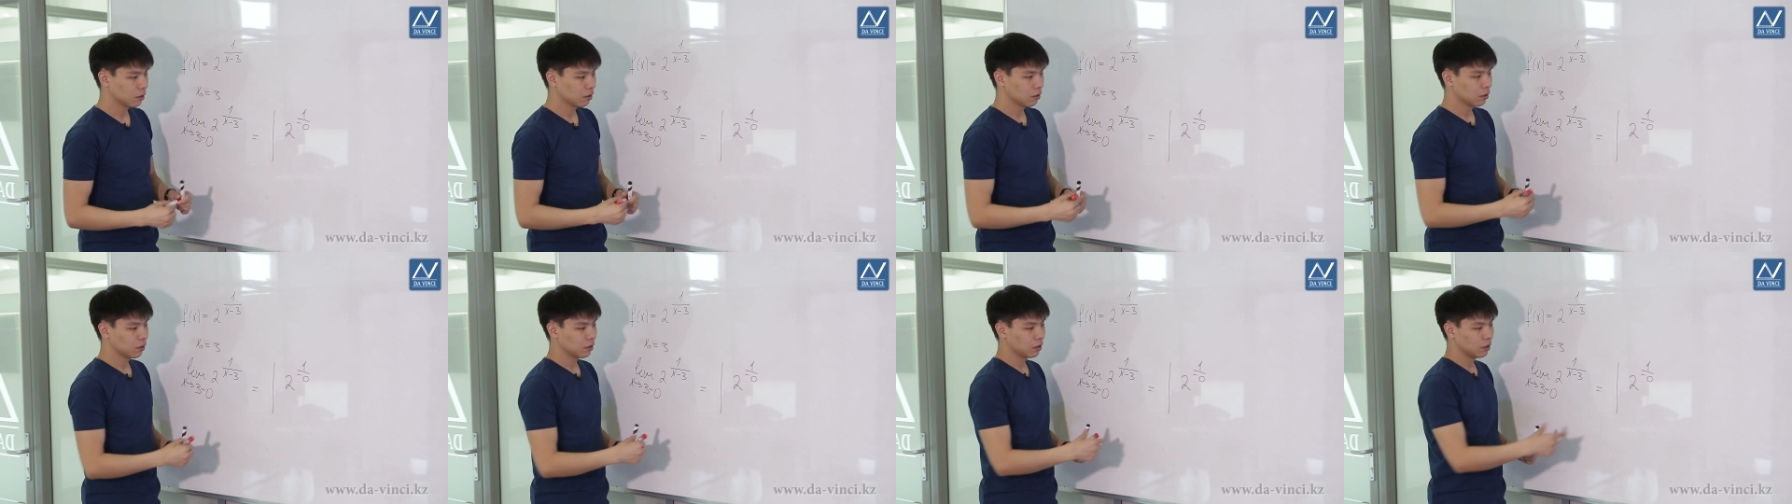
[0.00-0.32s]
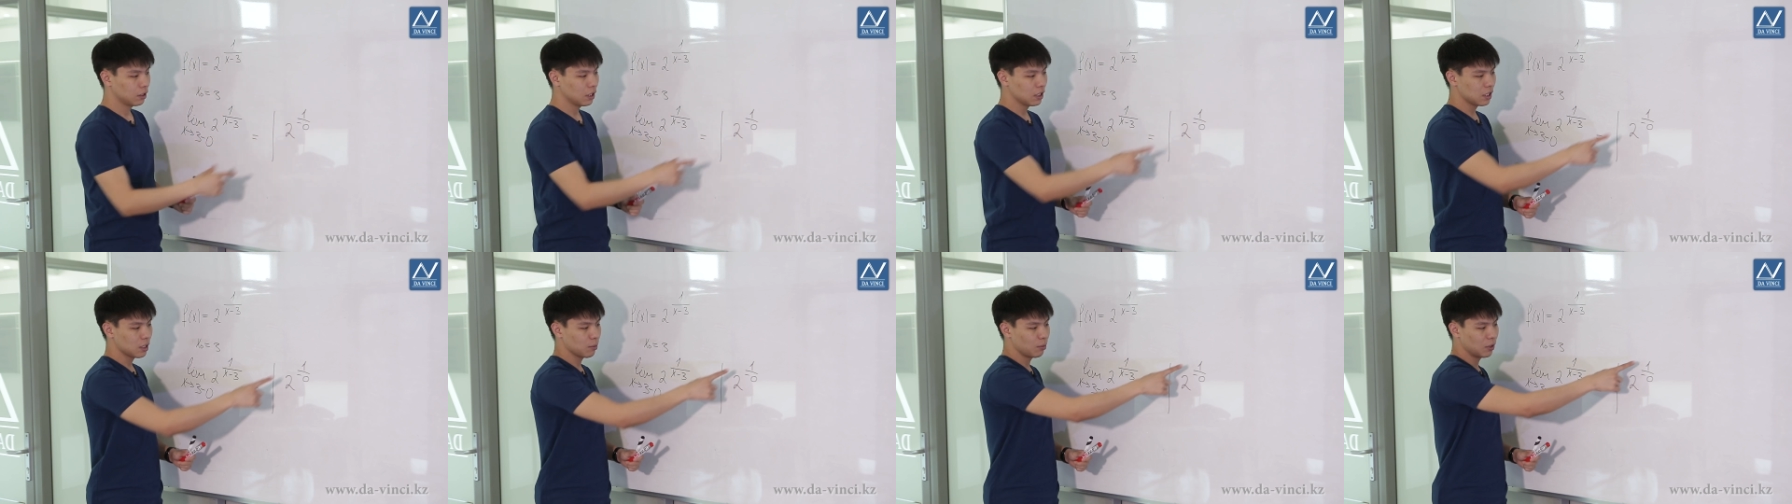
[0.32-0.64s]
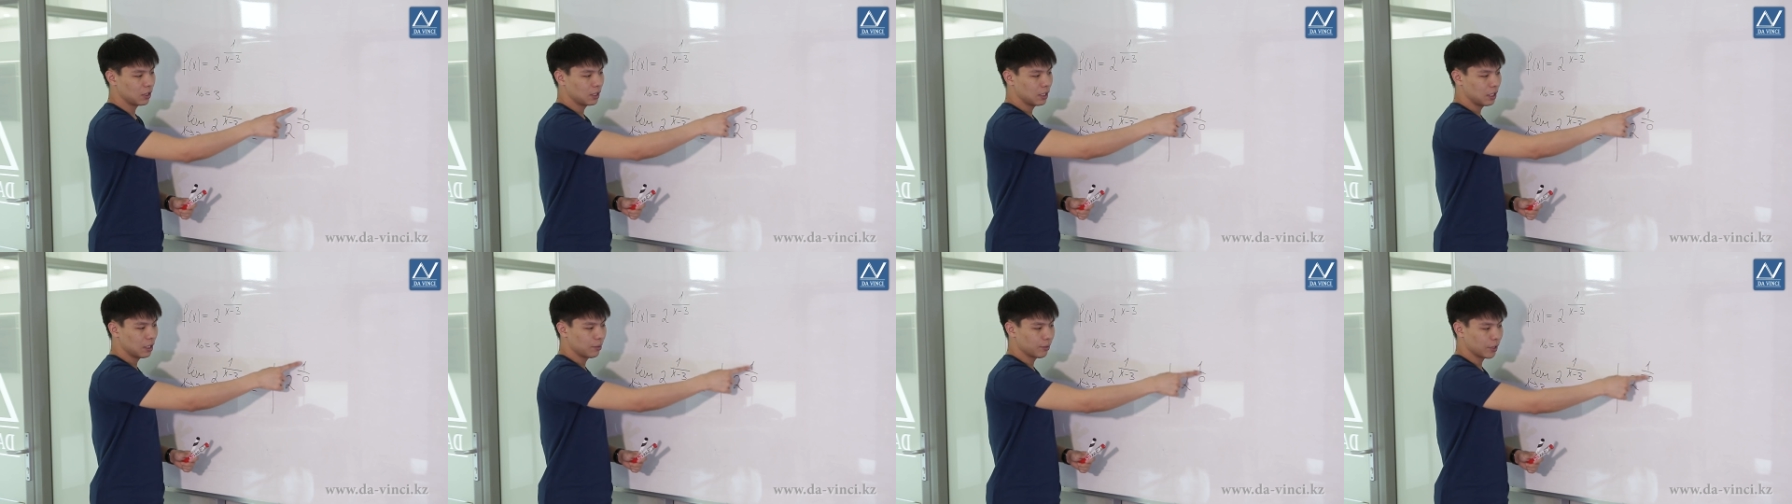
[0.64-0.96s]
If we
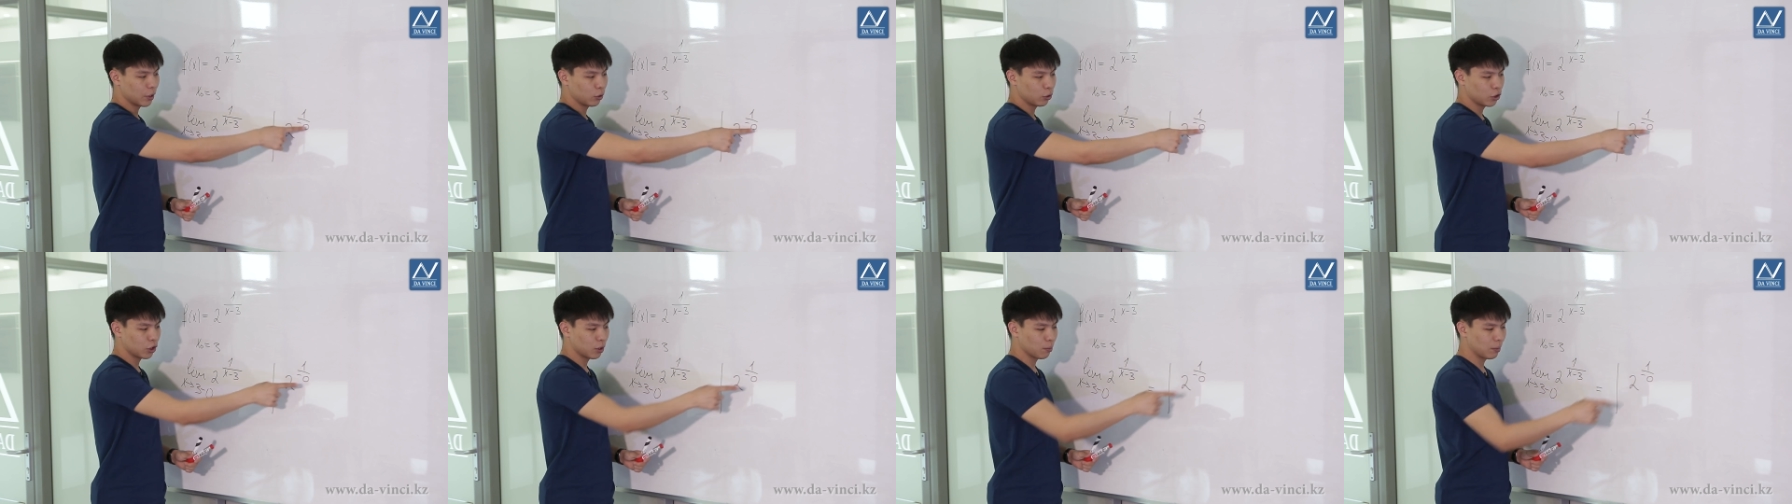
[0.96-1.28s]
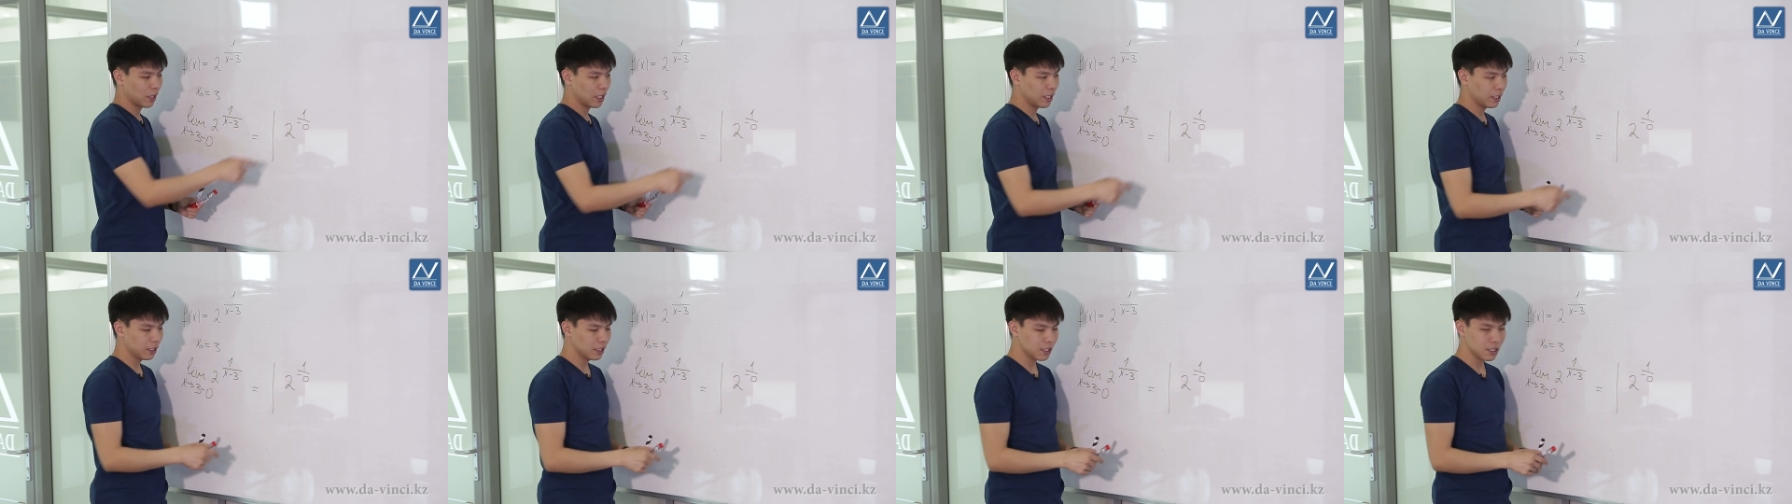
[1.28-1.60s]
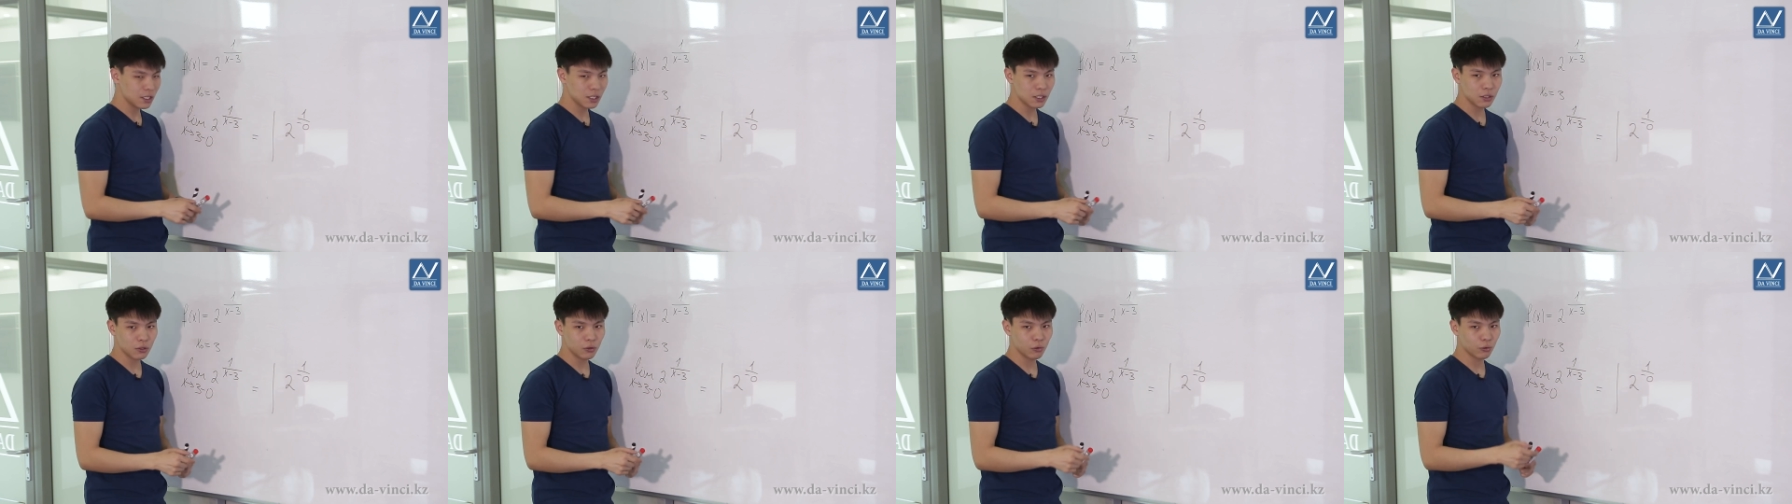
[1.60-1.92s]
divide by a very small
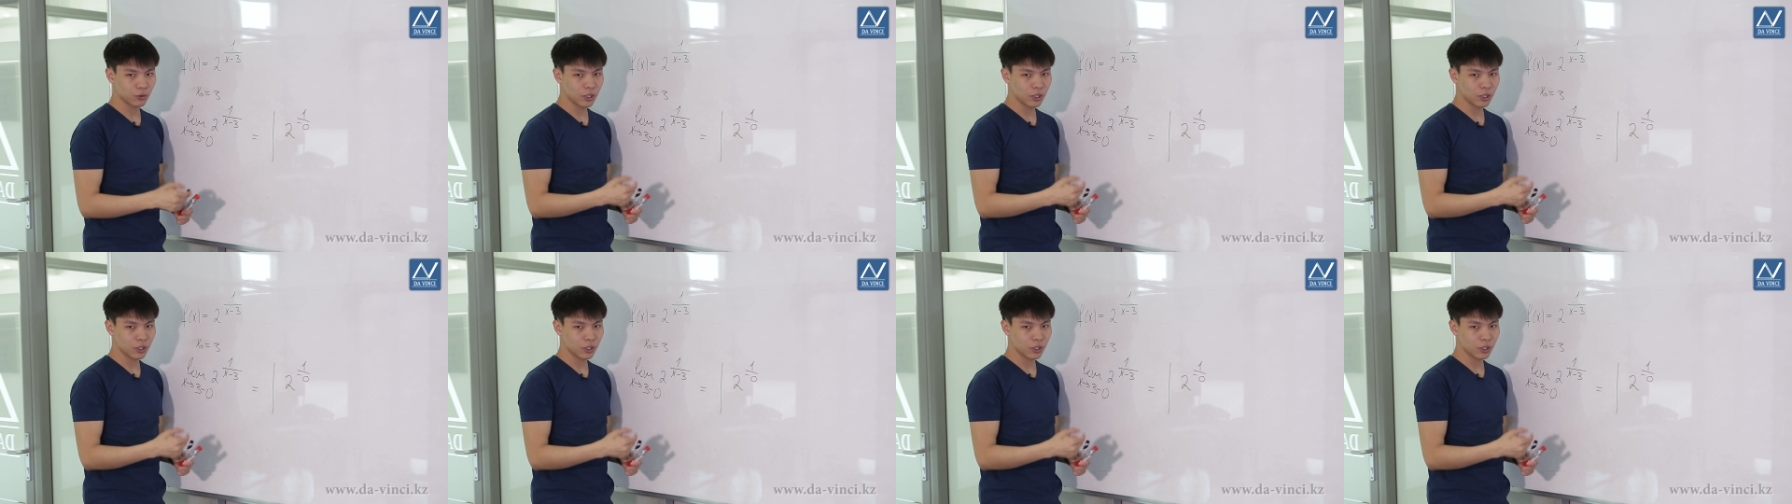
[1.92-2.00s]
number,